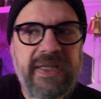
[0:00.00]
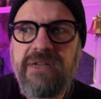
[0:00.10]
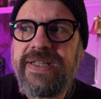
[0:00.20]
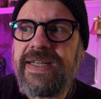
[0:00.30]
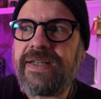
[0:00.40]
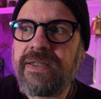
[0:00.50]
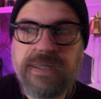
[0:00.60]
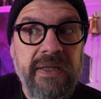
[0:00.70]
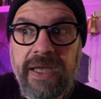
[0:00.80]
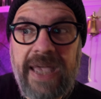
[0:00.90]
you don't need it
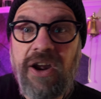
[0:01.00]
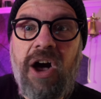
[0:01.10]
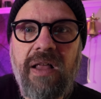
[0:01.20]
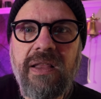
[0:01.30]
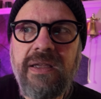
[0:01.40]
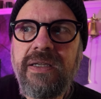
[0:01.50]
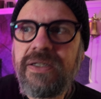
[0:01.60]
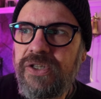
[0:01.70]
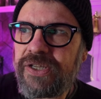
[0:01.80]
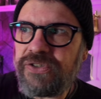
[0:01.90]
at all.
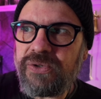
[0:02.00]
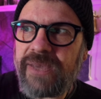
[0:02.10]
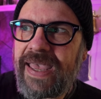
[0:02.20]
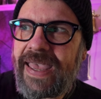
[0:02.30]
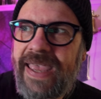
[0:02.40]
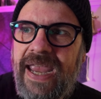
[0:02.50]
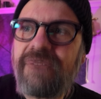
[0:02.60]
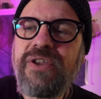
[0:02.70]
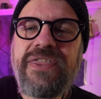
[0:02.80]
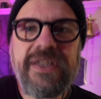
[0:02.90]
You can do
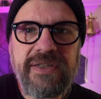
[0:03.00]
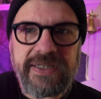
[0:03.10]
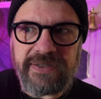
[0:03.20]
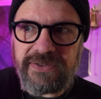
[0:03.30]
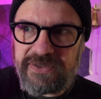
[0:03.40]
everything you need to